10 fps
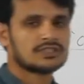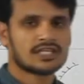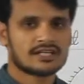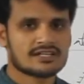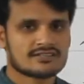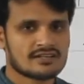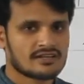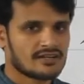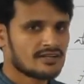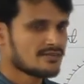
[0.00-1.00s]
second
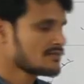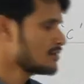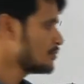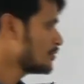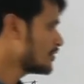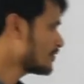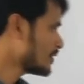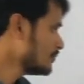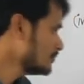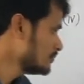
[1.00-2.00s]
instant ray is moving
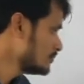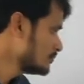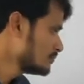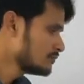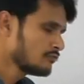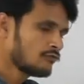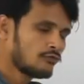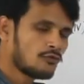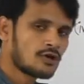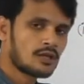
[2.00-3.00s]
from
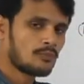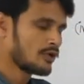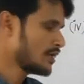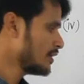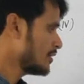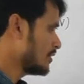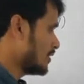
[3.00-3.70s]
focal point,